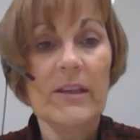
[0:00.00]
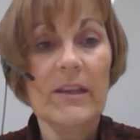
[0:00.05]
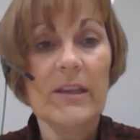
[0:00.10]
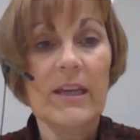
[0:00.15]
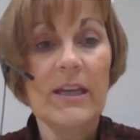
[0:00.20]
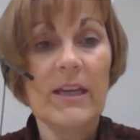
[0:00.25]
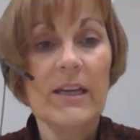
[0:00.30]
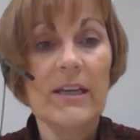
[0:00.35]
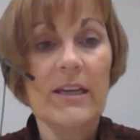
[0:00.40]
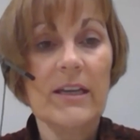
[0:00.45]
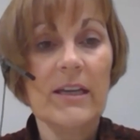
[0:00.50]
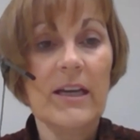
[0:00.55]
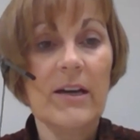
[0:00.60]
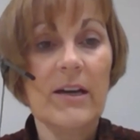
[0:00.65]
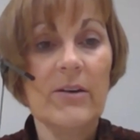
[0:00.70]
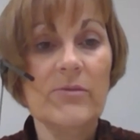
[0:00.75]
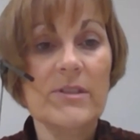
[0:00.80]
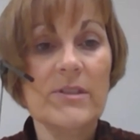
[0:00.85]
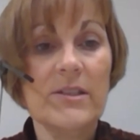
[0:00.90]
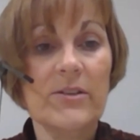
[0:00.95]
think
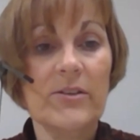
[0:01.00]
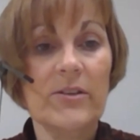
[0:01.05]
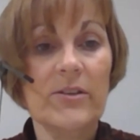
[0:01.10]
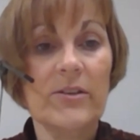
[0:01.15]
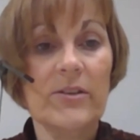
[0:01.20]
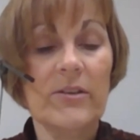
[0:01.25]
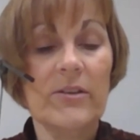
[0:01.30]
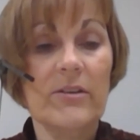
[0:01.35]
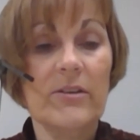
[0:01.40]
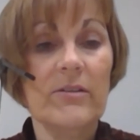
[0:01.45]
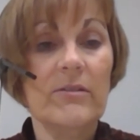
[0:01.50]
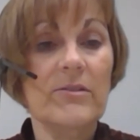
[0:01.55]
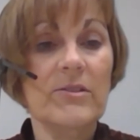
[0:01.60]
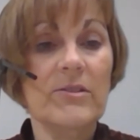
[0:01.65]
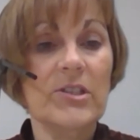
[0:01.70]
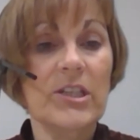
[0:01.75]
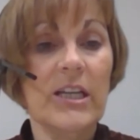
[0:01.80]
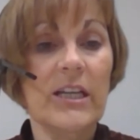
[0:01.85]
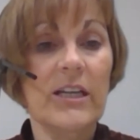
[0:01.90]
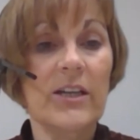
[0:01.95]
Councillor
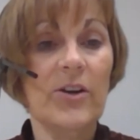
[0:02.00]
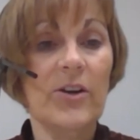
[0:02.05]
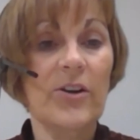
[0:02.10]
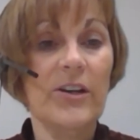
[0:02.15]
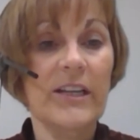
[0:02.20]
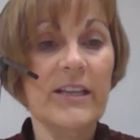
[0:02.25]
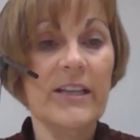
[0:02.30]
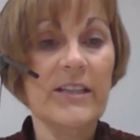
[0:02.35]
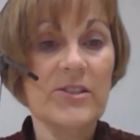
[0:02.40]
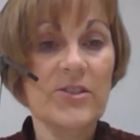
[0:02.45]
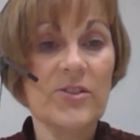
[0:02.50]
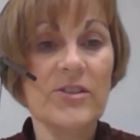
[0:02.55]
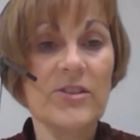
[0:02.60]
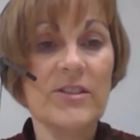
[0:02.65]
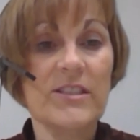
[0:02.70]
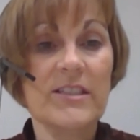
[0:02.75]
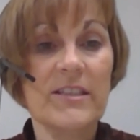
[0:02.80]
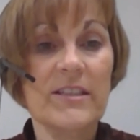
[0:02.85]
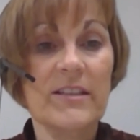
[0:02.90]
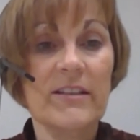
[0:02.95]
Shane Curley has
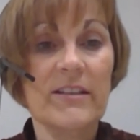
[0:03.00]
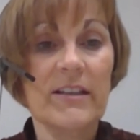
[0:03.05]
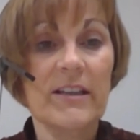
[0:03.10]
just